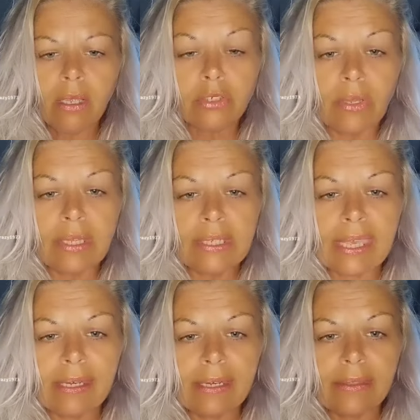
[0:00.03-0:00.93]
So let's
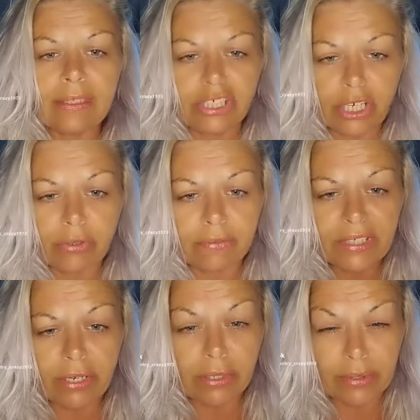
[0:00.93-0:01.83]
get into this joke
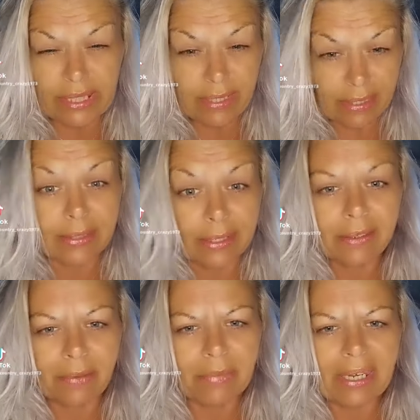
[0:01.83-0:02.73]
of January
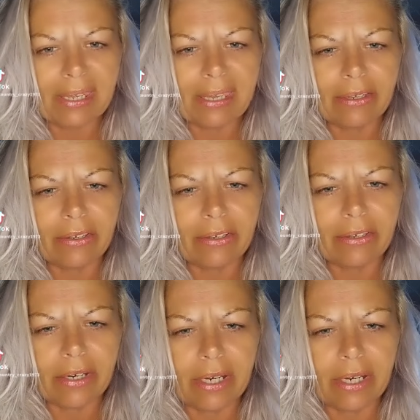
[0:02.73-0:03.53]
6th committee hearing.